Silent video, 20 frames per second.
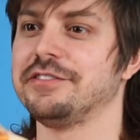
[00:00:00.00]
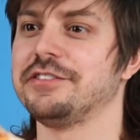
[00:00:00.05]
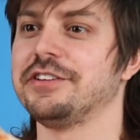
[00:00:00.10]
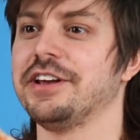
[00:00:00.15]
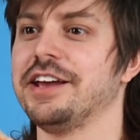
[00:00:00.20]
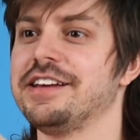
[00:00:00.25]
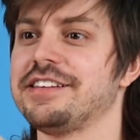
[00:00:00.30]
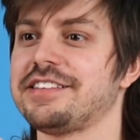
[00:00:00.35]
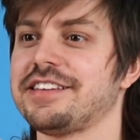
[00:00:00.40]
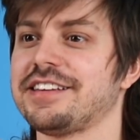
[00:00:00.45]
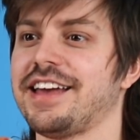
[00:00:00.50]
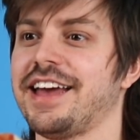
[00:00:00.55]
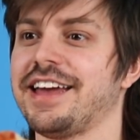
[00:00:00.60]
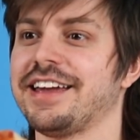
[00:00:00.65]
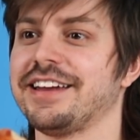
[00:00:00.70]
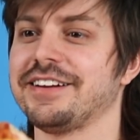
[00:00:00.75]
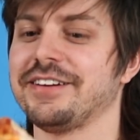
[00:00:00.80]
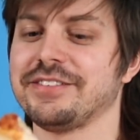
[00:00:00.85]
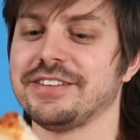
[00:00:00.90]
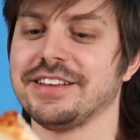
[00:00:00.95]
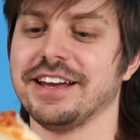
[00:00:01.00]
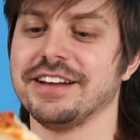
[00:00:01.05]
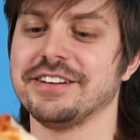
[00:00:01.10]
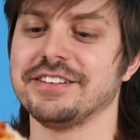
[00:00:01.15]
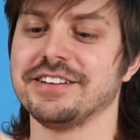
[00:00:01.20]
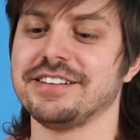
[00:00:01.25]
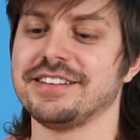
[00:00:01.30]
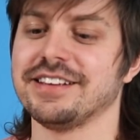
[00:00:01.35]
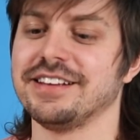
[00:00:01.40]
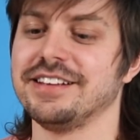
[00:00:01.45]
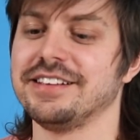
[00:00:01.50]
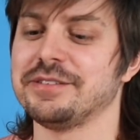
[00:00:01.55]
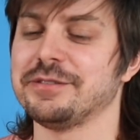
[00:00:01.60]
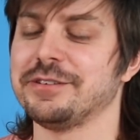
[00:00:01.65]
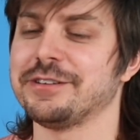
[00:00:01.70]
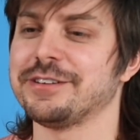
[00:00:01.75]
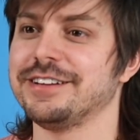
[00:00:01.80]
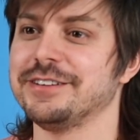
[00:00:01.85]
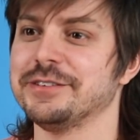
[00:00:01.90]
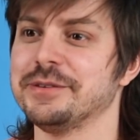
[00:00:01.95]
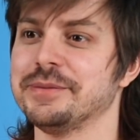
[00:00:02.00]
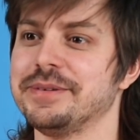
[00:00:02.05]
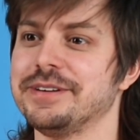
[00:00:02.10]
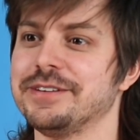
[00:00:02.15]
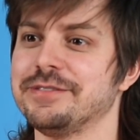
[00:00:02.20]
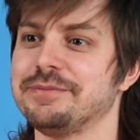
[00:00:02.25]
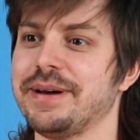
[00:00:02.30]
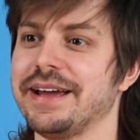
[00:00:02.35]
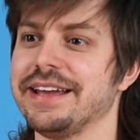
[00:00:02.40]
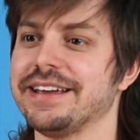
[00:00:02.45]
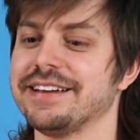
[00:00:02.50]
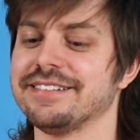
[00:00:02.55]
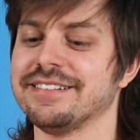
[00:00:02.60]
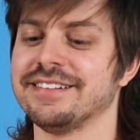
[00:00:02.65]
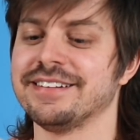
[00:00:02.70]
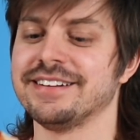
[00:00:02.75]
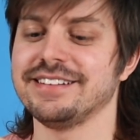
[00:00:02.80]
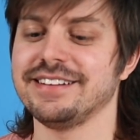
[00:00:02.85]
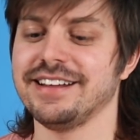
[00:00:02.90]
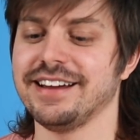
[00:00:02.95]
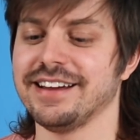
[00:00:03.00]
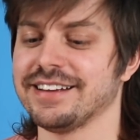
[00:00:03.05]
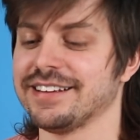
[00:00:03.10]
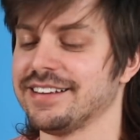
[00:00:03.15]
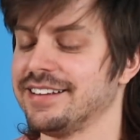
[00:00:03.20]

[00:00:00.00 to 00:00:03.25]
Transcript: of cheese like hanging off the edges. Like this one's got a little bit of bacon on it. Like